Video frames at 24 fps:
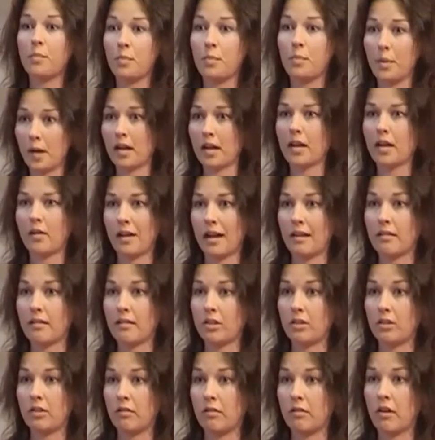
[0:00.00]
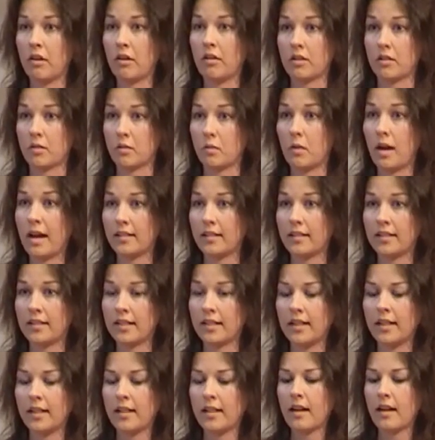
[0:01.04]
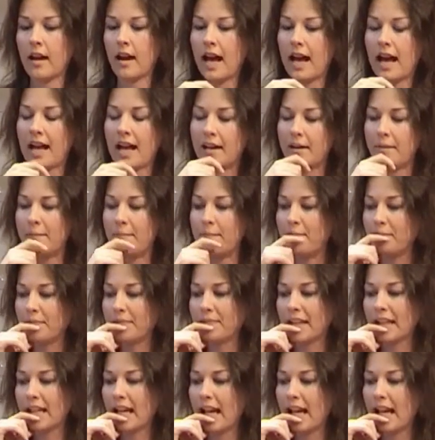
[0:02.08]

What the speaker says: but go out and do your own as well. And